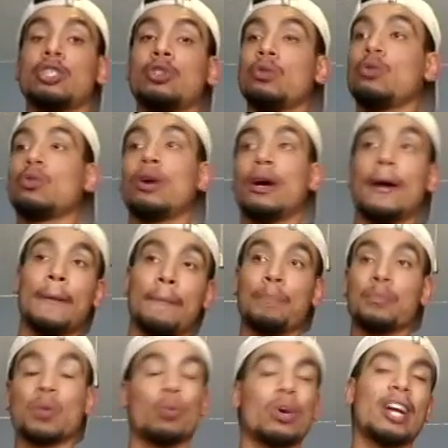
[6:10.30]
to,
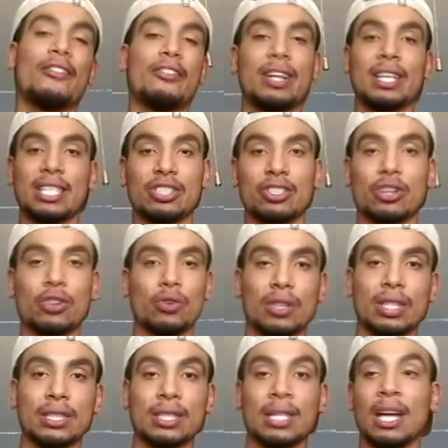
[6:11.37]
whatever it is your
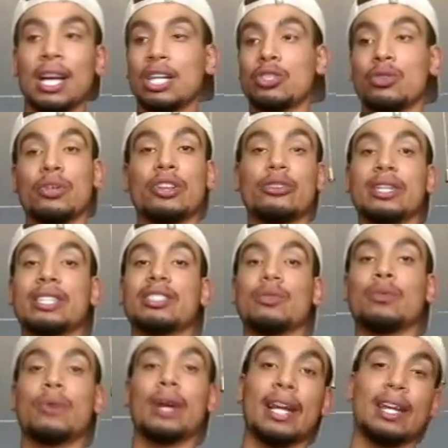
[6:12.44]
goal is, to increase
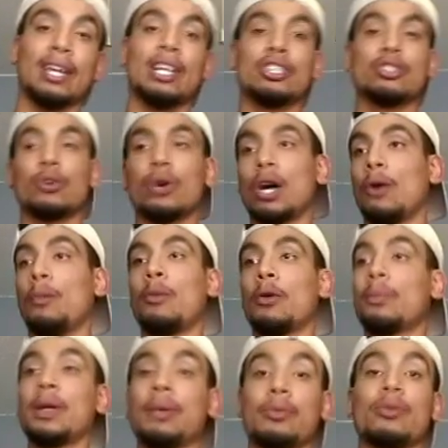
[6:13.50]
the weight, to help
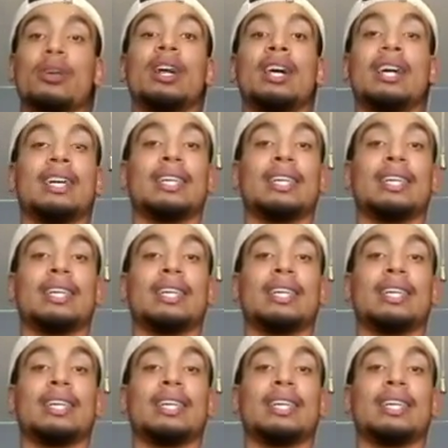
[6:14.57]
more people.